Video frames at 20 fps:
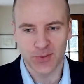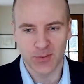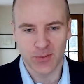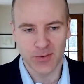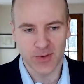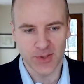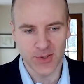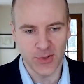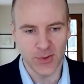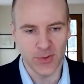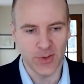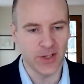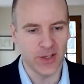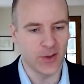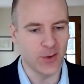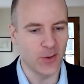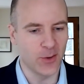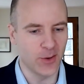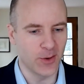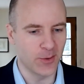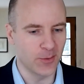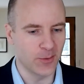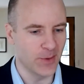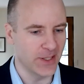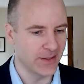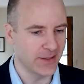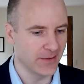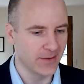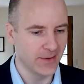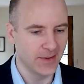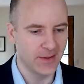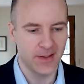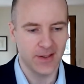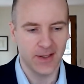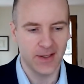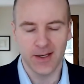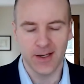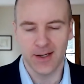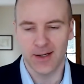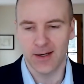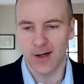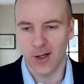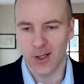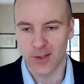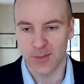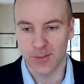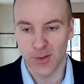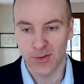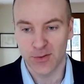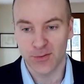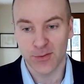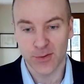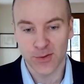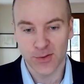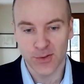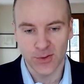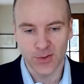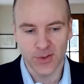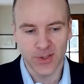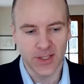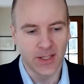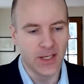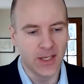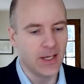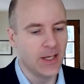was doing or what automotive was doing.